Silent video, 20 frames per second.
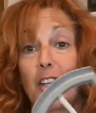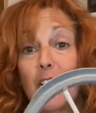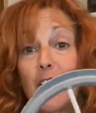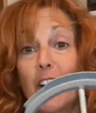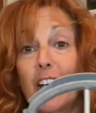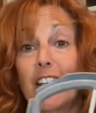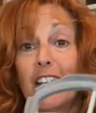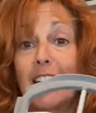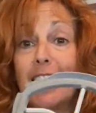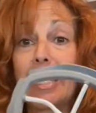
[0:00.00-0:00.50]
you're
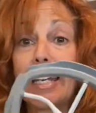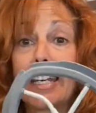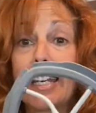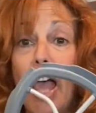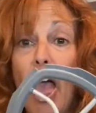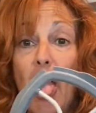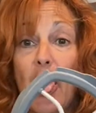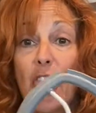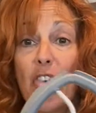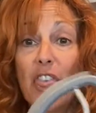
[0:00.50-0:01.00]
gonna
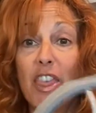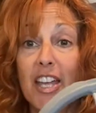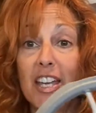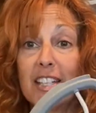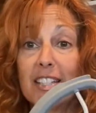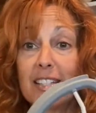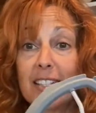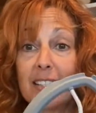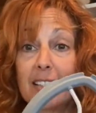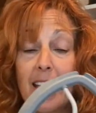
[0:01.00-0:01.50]
need
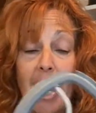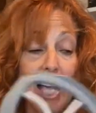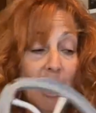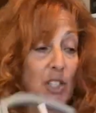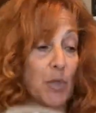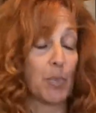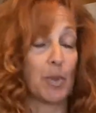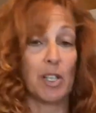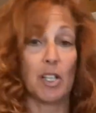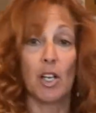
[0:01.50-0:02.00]
this
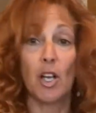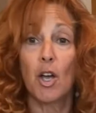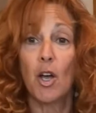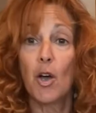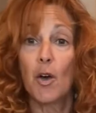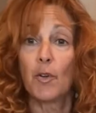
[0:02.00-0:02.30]
attachment